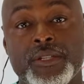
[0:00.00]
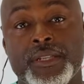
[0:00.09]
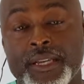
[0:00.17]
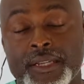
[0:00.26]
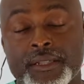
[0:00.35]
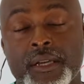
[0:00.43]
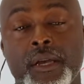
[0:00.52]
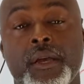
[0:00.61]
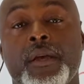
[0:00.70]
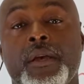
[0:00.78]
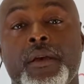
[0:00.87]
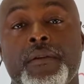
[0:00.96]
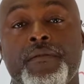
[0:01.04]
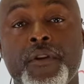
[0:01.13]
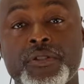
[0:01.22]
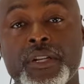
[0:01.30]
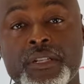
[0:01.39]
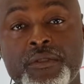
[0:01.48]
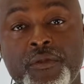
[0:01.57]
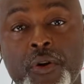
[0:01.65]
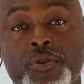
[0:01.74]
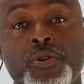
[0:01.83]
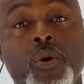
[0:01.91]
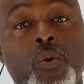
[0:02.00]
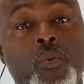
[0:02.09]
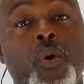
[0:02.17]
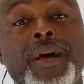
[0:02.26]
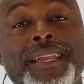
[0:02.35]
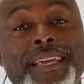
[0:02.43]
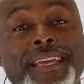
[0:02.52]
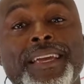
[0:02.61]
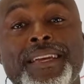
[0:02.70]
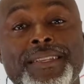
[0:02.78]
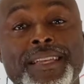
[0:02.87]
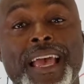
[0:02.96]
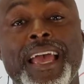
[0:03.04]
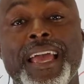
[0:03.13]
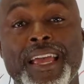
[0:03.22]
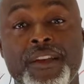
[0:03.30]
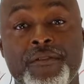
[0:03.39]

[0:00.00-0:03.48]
disease. First things first, what is a